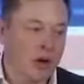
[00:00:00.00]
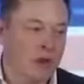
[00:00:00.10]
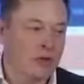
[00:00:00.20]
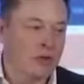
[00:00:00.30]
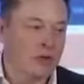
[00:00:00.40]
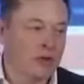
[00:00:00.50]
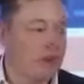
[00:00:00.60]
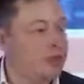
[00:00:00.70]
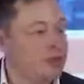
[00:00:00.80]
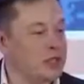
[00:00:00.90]
Or
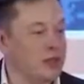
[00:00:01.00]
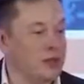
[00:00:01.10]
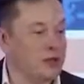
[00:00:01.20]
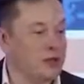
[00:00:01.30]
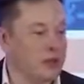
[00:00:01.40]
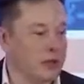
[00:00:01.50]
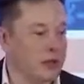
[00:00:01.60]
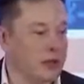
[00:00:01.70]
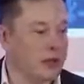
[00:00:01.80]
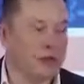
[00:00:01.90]
for example, for
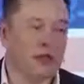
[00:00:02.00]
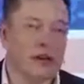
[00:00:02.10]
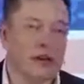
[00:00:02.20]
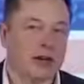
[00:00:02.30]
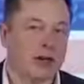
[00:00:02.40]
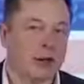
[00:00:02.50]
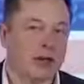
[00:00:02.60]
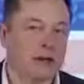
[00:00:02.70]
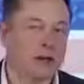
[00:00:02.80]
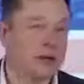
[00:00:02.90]
the Gigafactory,
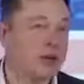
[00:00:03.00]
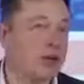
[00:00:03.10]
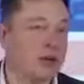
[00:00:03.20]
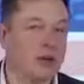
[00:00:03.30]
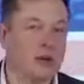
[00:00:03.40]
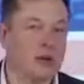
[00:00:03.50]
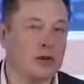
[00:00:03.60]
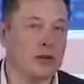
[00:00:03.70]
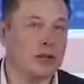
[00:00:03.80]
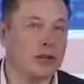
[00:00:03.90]
where they'll say
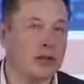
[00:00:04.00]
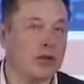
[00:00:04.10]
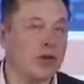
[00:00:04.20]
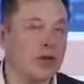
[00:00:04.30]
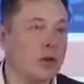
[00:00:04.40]
1.3 billion.